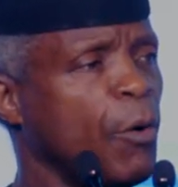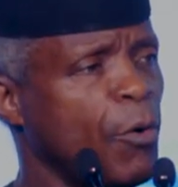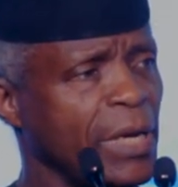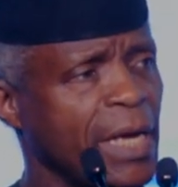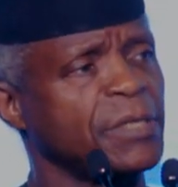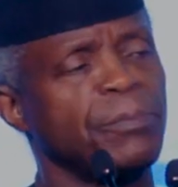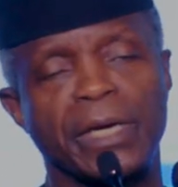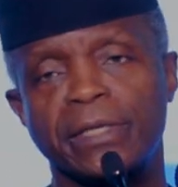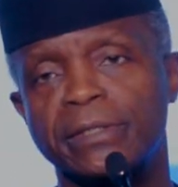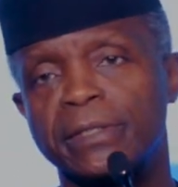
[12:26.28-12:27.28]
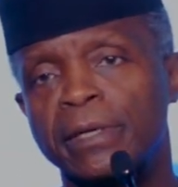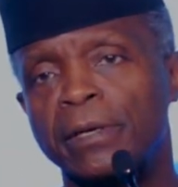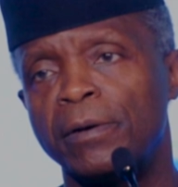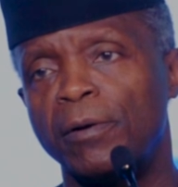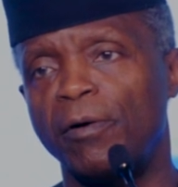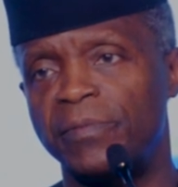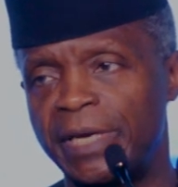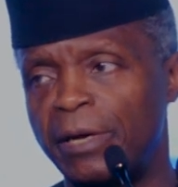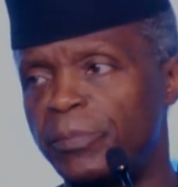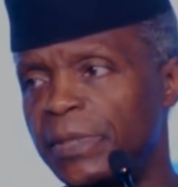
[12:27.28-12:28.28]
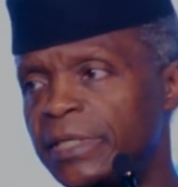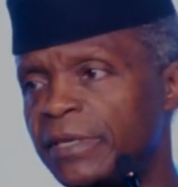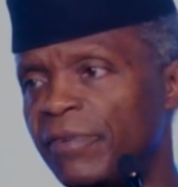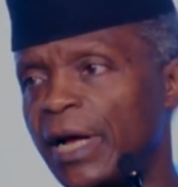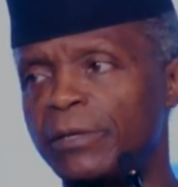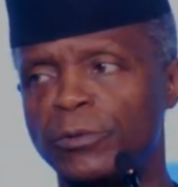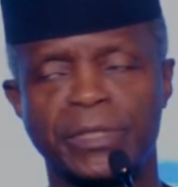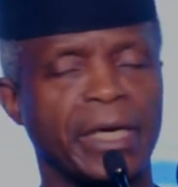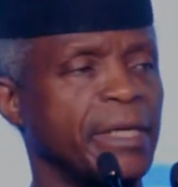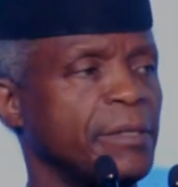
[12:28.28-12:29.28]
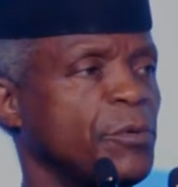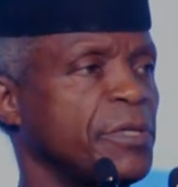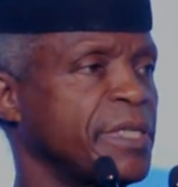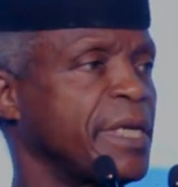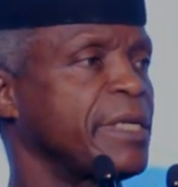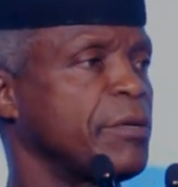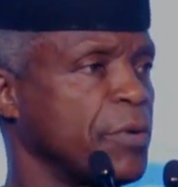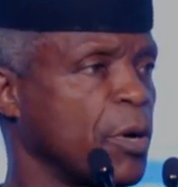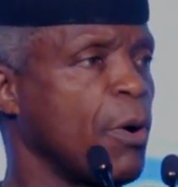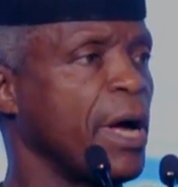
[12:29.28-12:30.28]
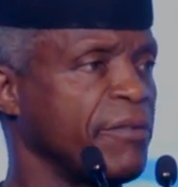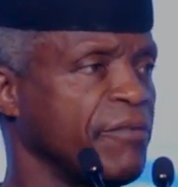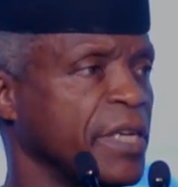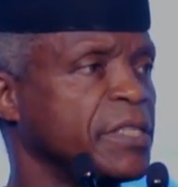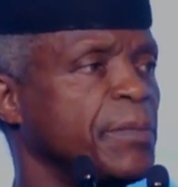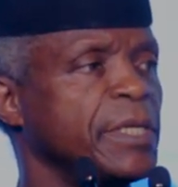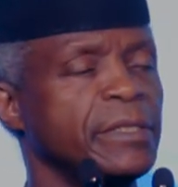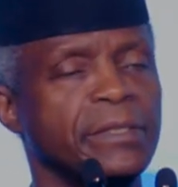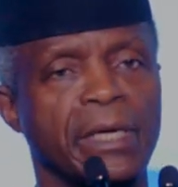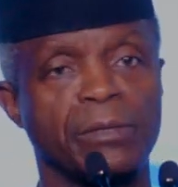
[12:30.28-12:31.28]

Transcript: All aspects of the LPG value chain will certainly require investments,